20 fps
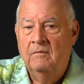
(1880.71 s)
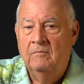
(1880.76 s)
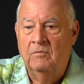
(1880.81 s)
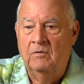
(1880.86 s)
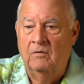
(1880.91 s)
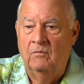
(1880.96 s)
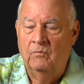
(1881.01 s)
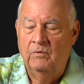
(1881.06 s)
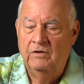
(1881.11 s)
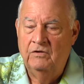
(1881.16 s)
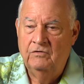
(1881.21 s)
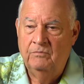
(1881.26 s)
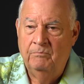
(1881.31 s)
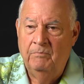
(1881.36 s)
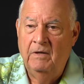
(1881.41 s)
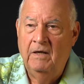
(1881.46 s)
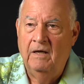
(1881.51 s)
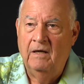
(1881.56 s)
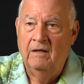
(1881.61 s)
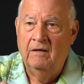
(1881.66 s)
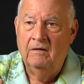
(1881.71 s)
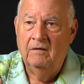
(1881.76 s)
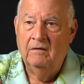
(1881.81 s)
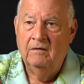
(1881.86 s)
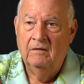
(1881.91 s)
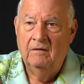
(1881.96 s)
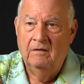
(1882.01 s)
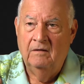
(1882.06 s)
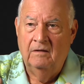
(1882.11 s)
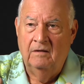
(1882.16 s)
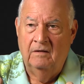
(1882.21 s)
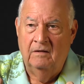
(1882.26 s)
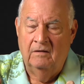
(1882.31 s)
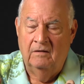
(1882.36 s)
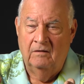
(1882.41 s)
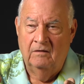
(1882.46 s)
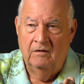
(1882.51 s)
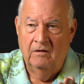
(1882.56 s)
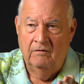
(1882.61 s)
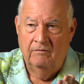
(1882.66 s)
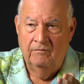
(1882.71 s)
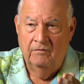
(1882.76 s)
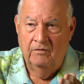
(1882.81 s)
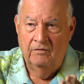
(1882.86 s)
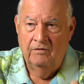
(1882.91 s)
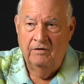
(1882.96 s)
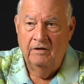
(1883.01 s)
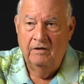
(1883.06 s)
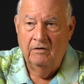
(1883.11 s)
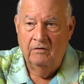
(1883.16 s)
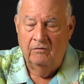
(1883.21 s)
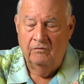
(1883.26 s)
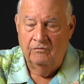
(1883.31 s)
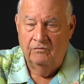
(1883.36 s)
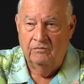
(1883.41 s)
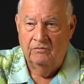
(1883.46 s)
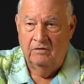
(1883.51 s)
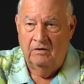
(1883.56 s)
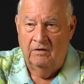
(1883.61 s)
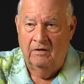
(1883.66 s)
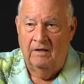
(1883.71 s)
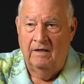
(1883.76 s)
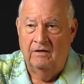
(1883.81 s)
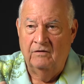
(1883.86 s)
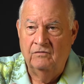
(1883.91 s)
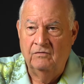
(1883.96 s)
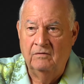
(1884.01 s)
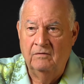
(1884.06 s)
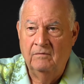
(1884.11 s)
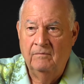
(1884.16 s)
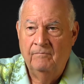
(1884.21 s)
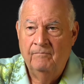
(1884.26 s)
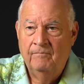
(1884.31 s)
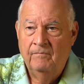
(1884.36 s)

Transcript: but we spent in Governor Deal's election